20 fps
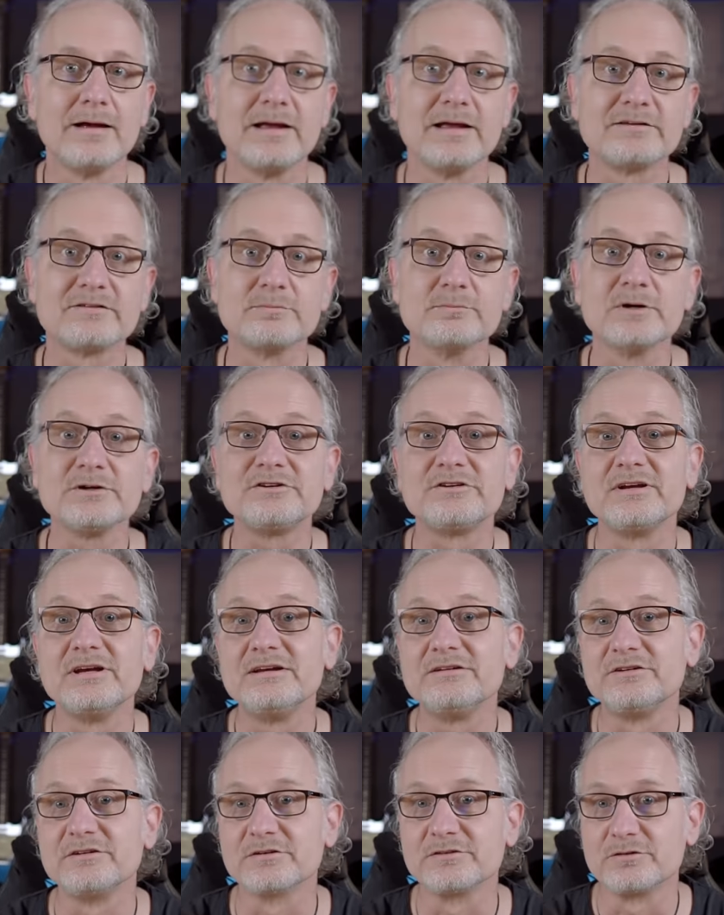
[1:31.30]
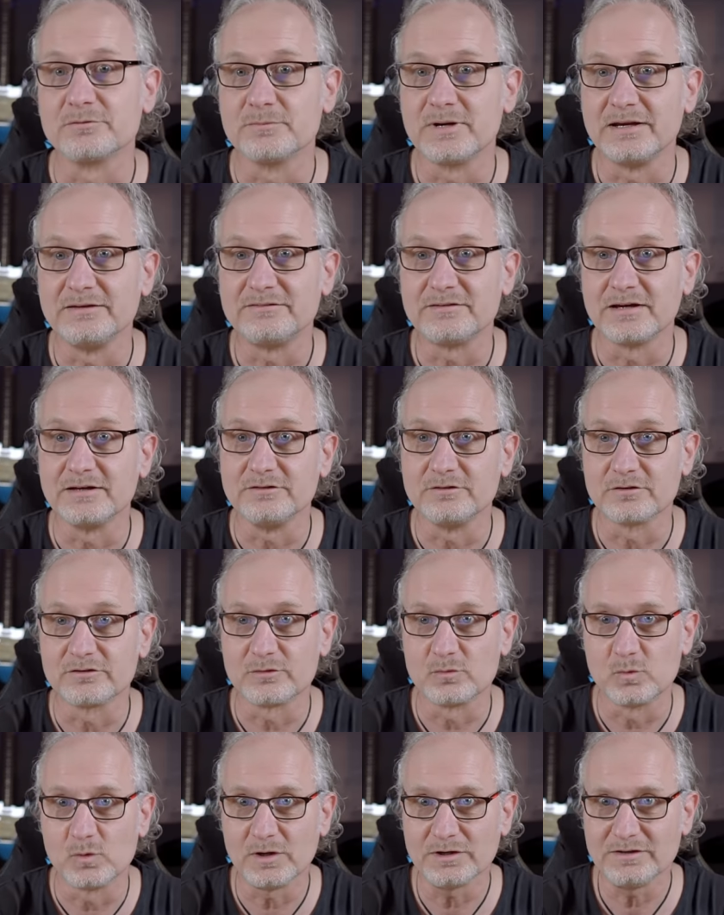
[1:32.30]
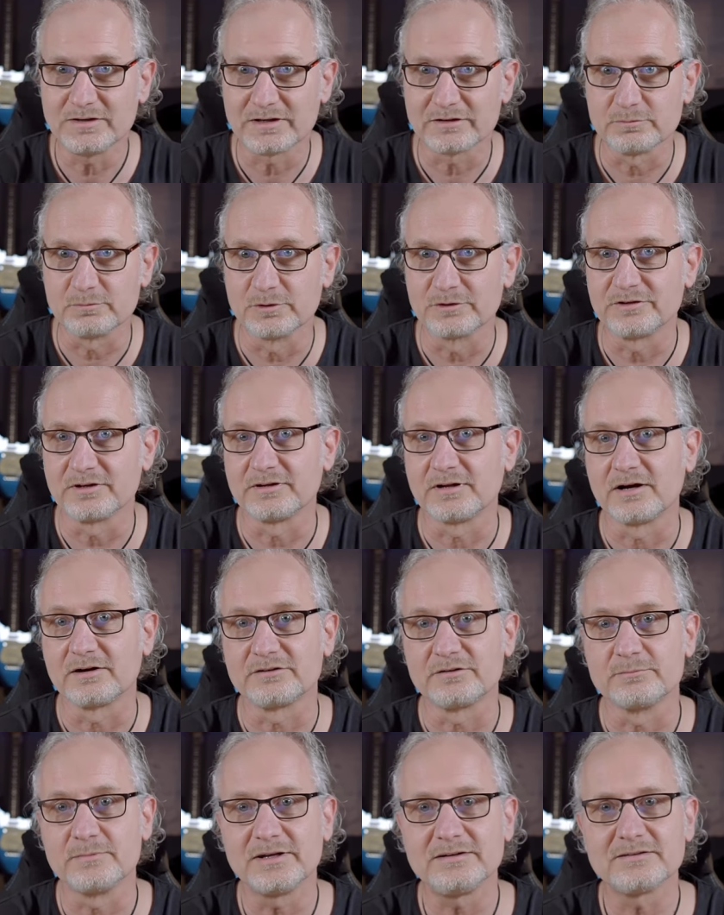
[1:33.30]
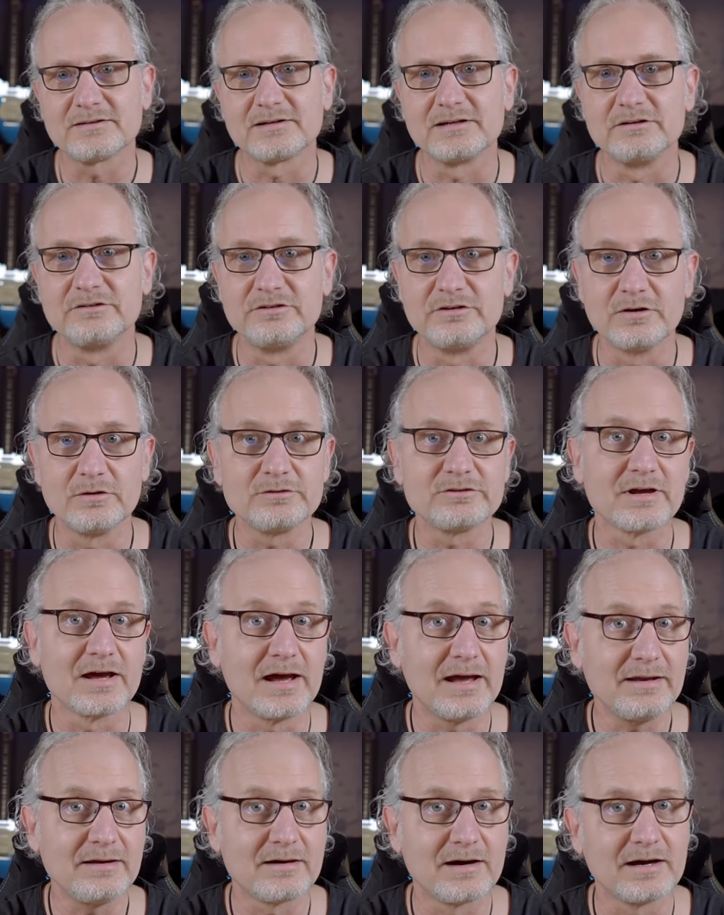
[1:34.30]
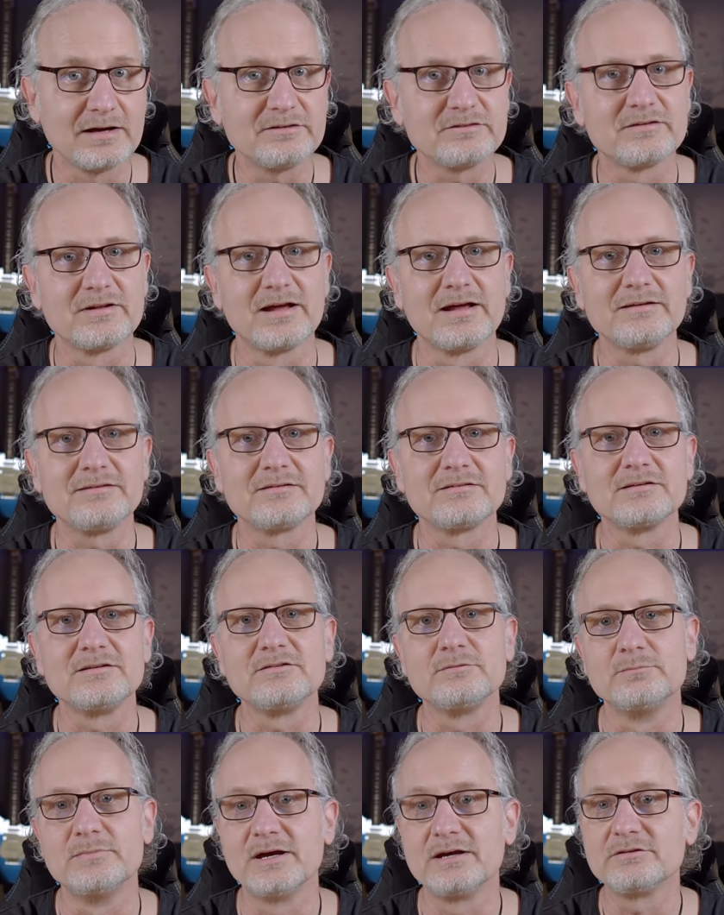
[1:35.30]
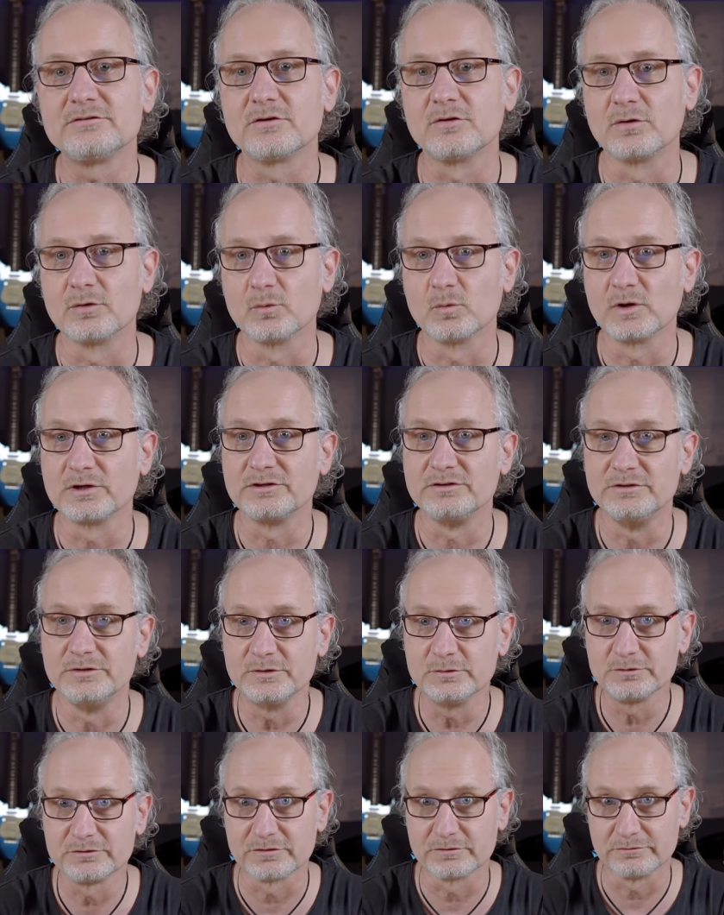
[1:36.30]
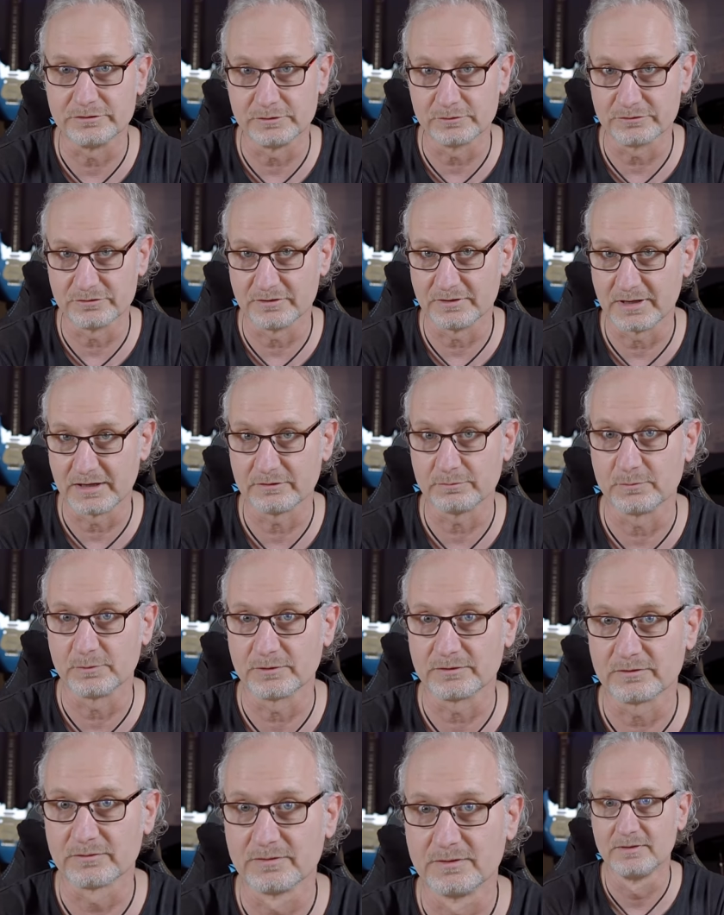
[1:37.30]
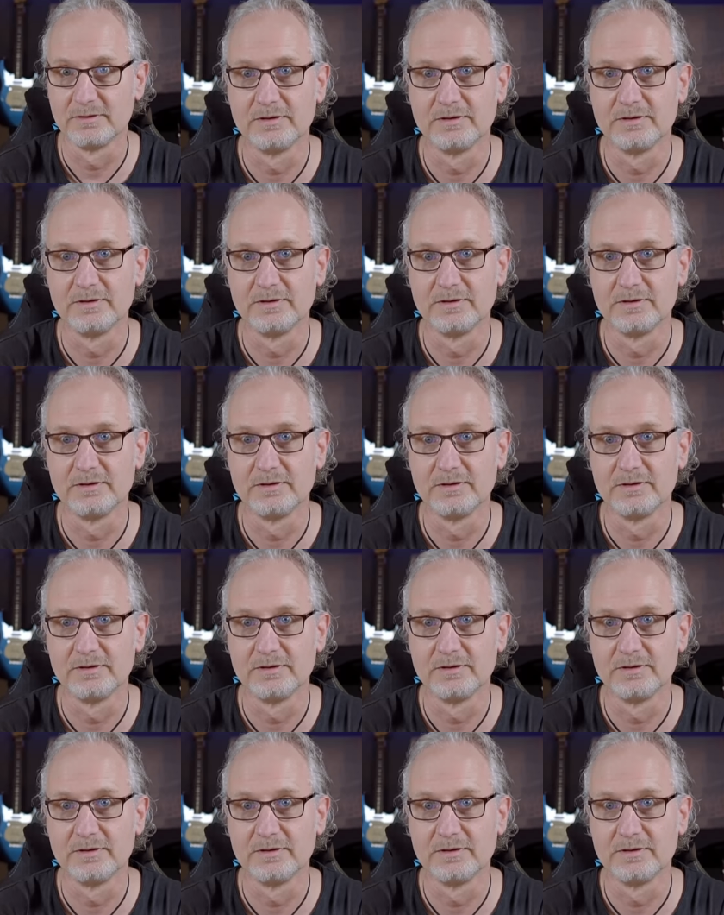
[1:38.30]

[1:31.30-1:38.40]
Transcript: It's much easier to maintain just one dashboard that automatically shows and hides the entities based on what user views the dashboard.